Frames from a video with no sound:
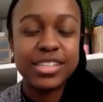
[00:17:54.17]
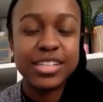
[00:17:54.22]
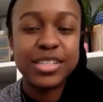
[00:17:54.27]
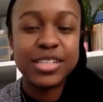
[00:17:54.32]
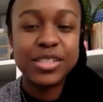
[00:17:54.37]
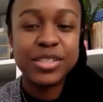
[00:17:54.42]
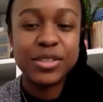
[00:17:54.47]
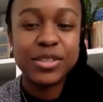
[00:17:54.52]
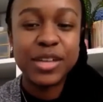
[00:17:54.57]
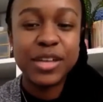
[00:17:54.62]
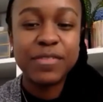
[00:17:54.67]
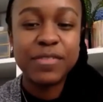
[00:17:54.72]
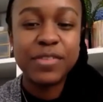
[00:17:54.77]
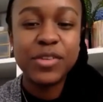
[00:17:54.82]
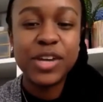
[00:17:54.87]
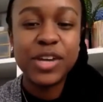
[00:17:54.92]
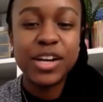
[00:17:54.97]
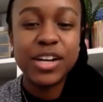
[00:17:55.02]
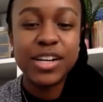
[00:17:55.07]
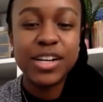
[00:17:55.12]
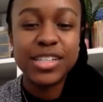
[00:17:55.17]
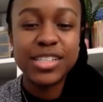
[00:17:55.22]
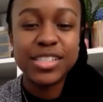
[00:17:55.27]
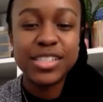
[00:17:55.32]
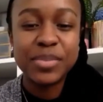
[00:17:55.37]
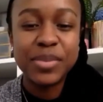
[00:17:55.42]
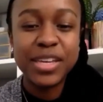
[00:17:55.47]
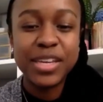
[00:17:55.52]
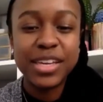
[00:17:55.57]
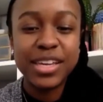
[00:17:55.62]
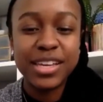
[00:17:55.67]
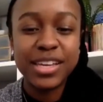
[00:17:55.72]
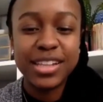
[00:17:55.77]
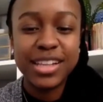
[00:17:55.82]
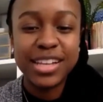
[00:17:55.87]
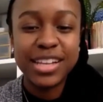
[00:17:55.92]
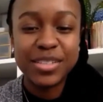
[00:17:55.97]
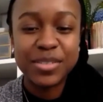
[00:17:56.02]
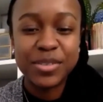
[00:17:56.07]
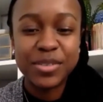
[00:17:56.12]
So if you heard us speaking,
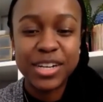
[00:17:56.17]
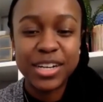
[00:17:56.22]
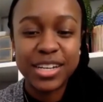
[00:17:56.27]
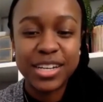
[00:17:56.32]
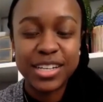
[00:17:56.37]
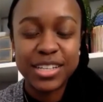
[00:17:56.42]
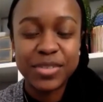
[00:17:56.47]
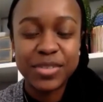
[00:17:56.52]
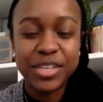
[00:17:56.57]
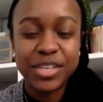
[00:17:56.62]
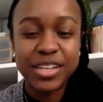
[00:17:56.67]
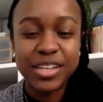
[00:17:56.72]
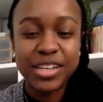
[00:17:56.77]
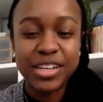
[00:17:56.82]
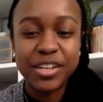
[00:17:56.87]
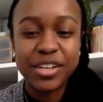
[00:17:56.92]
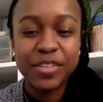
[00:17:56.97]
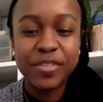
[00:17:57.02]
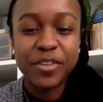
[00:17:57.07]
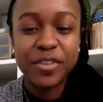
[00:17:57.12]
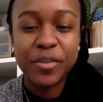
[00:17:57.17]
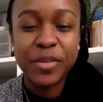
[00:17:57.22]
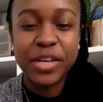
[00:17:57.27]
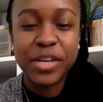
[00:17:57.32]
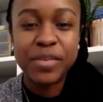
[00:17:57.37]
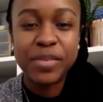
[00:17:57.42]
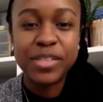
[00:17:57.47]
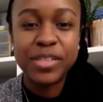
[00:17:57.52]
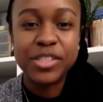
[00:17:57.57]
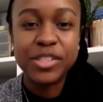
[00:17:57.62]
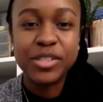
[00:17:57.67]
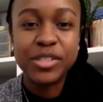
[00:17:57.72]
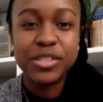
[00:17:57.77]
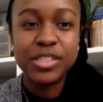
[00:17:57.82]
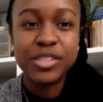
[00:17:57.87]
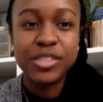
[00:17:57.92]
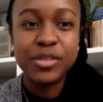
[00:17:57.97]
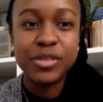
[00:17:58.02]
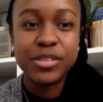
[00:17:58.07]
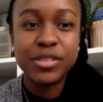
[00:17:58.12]
that's why, because we couldn't hear you for a minute, but
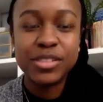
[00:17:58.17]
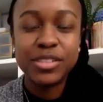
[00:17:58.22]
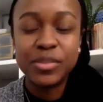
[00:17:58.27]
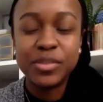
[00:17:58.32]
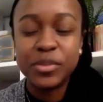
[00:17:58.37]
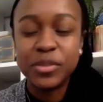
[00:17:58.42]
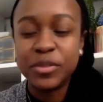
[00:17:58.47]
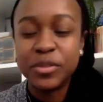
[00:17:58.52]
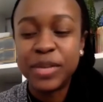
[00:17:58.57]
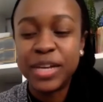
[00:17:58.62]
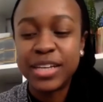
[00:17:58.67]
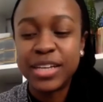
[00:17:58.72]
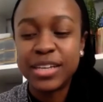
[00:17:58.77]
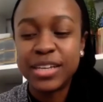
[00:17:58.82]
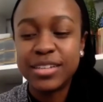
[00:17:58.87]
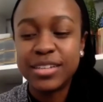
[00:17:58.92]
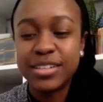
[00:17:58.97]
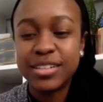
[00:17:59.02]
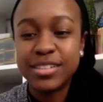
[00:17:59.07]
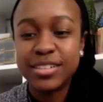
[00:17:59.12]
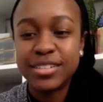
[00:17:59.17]
you pulled back in though.